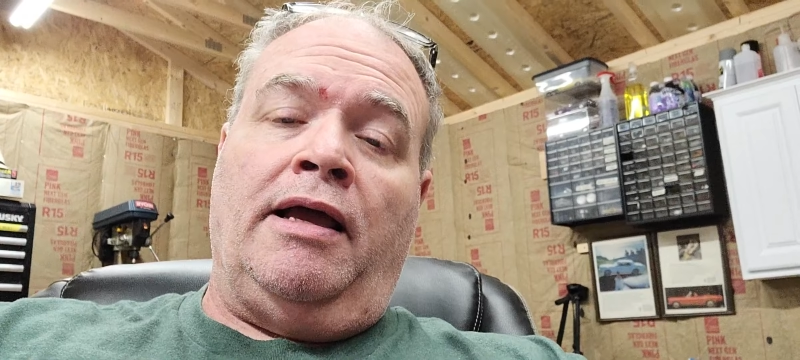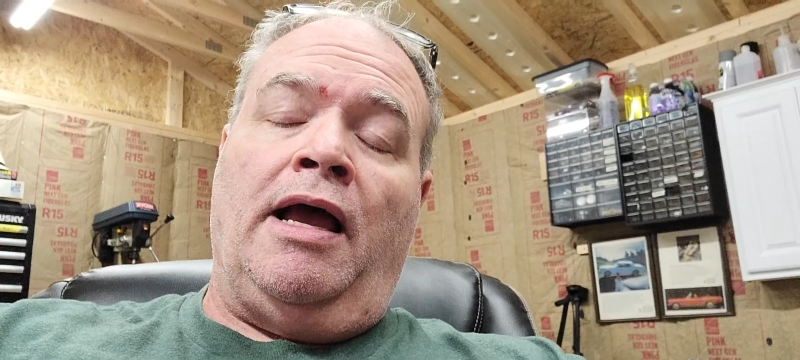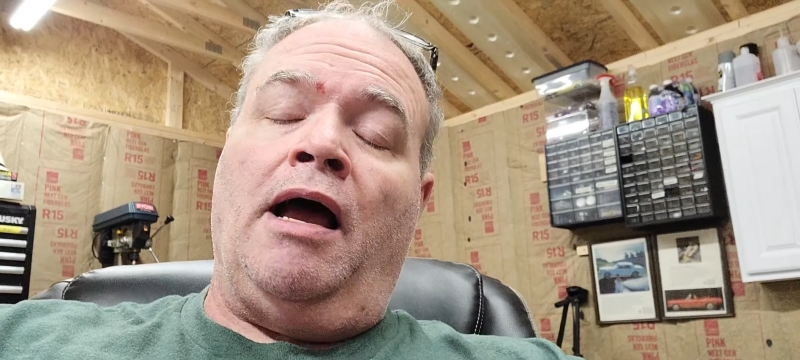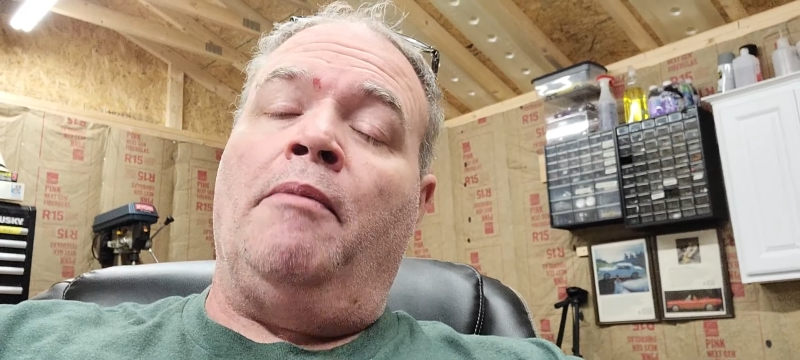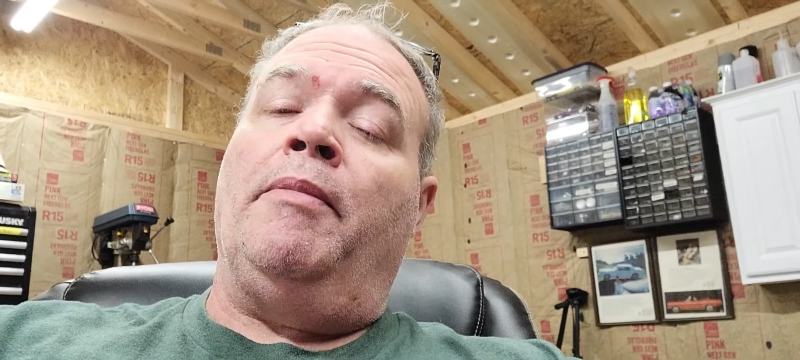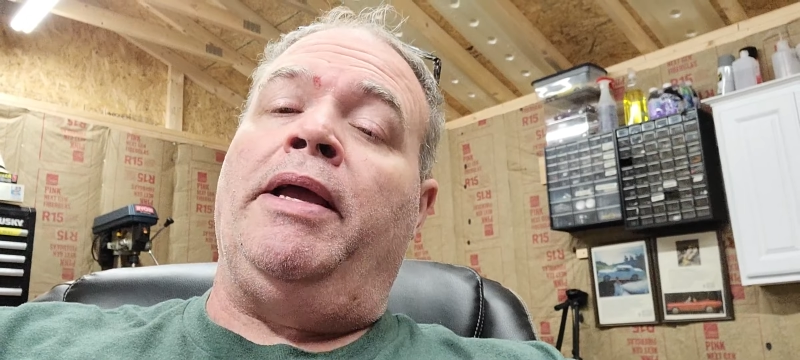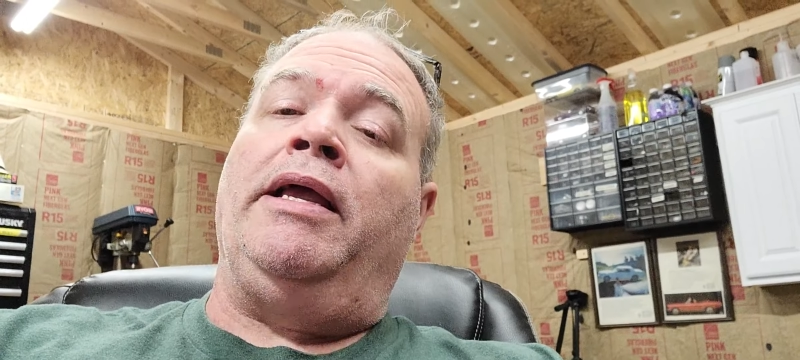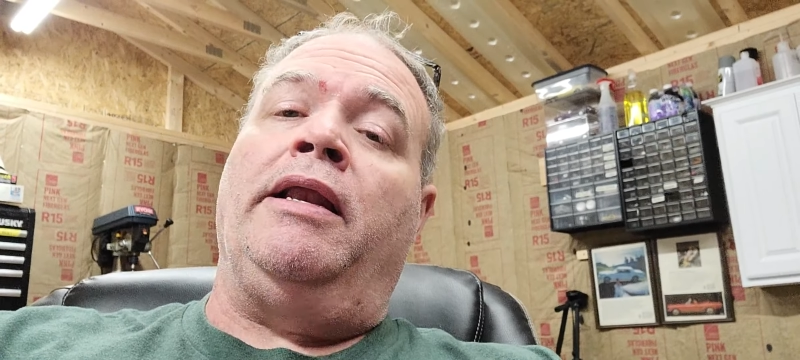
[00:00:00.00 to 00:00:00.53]
I
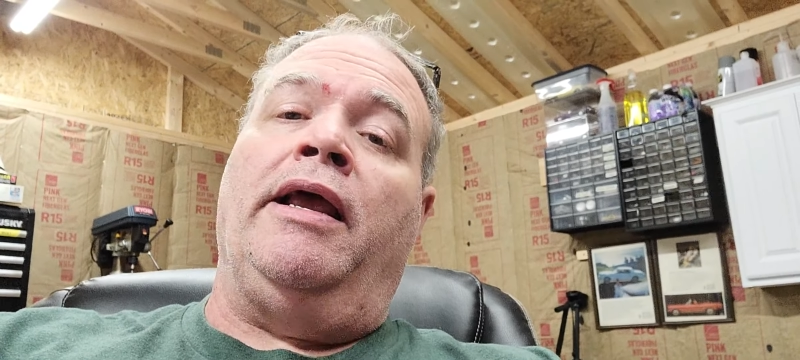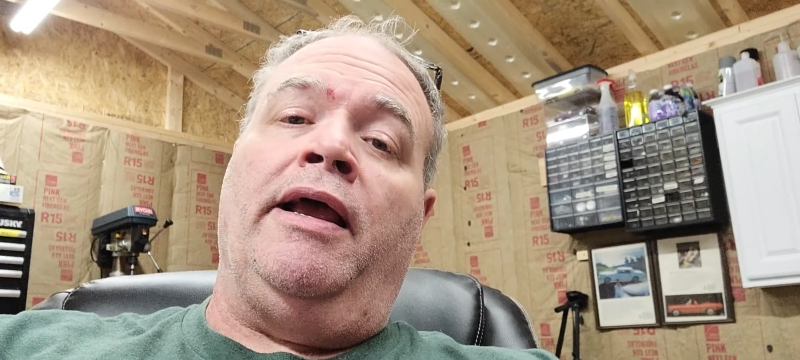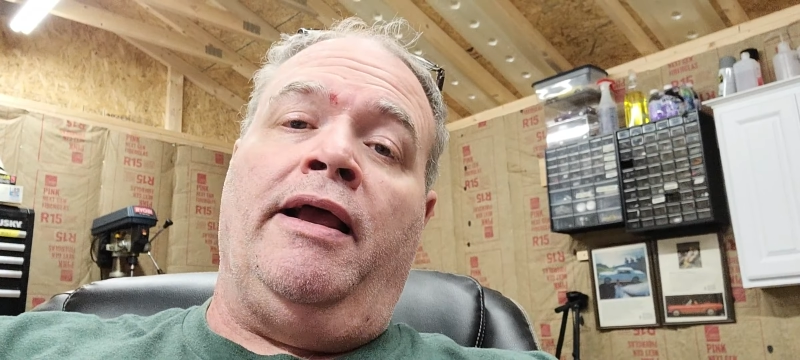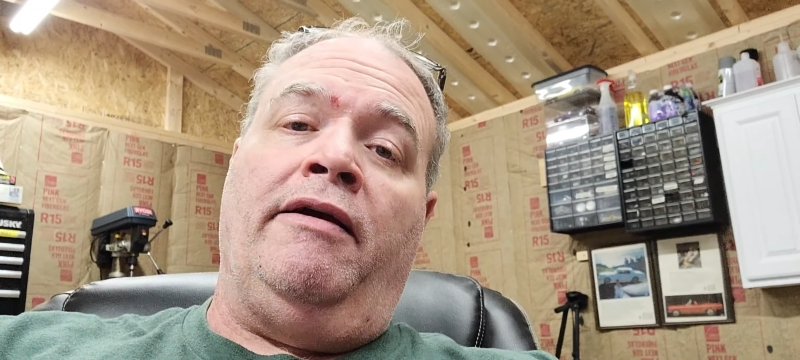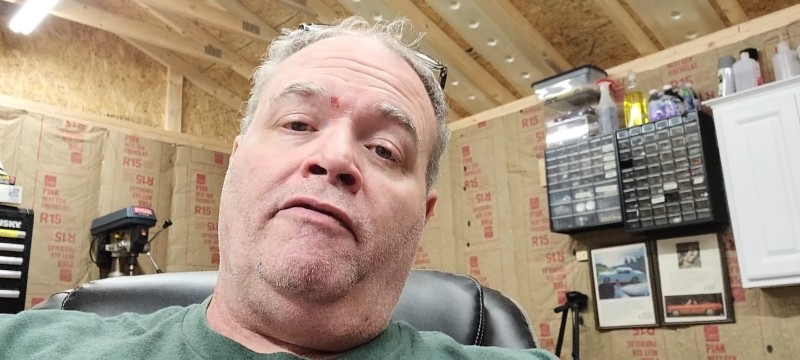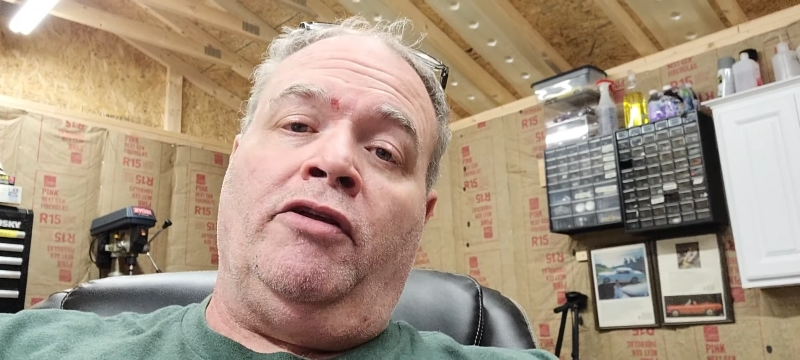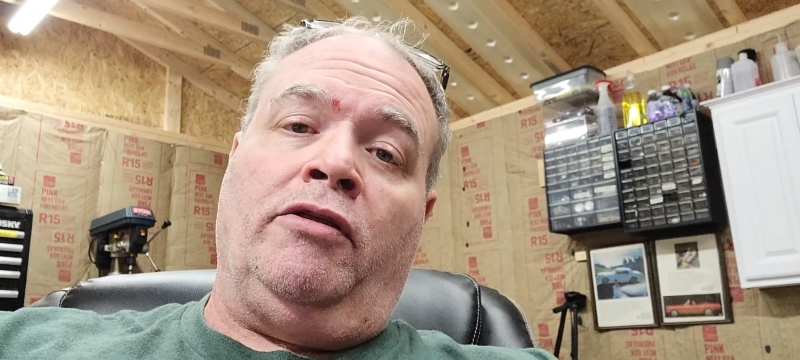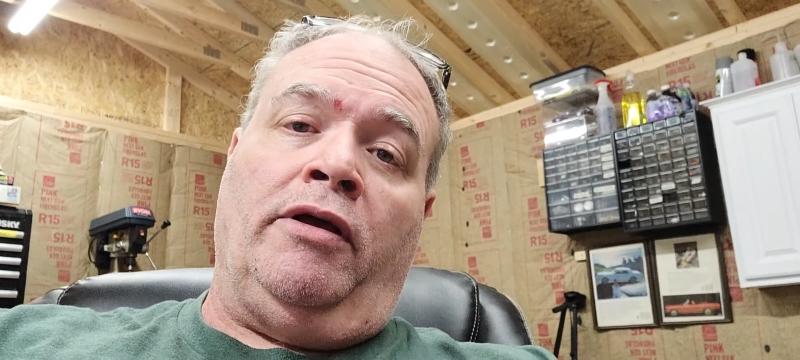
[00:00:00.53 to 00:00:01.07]
mean
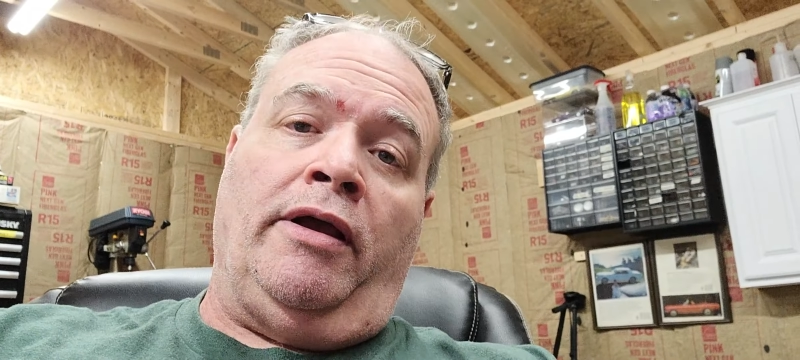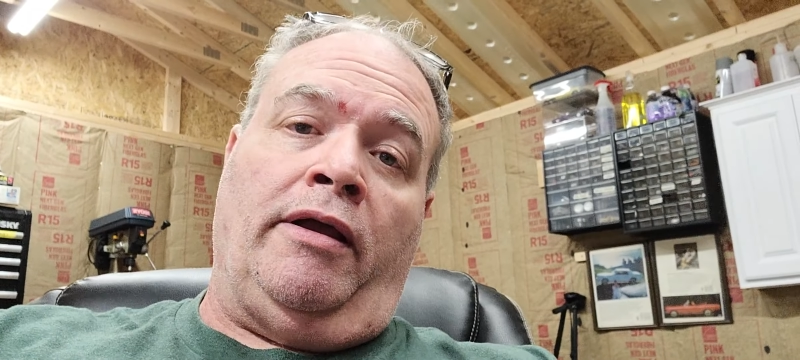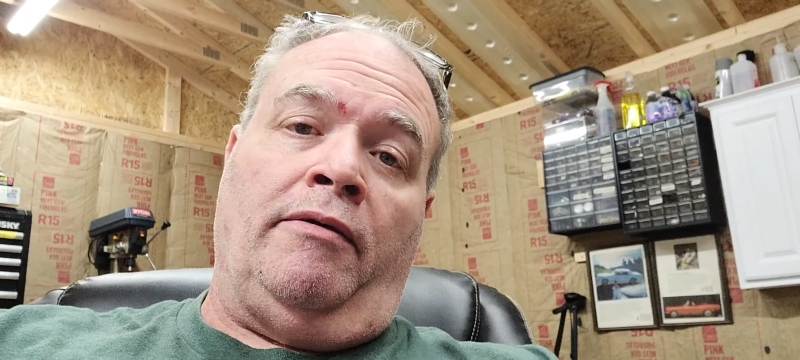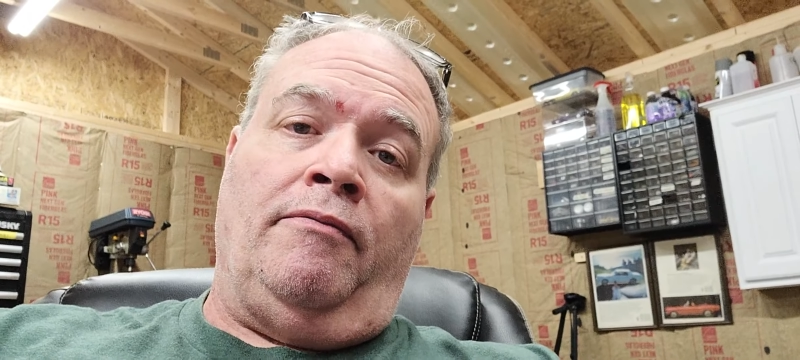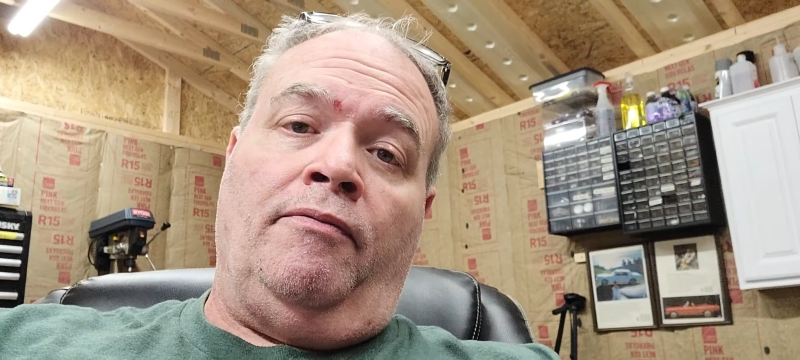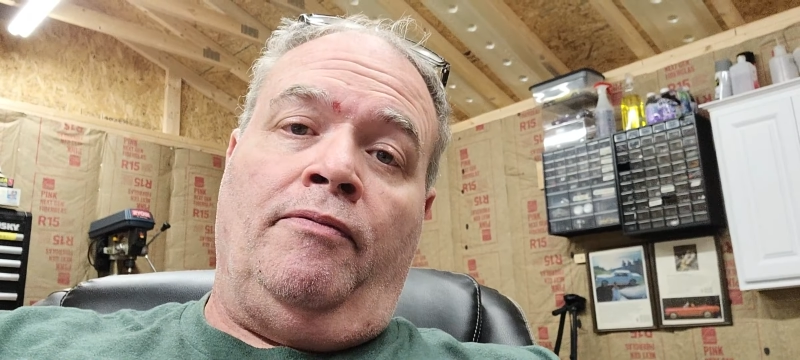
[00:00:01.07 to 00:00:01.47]
everything.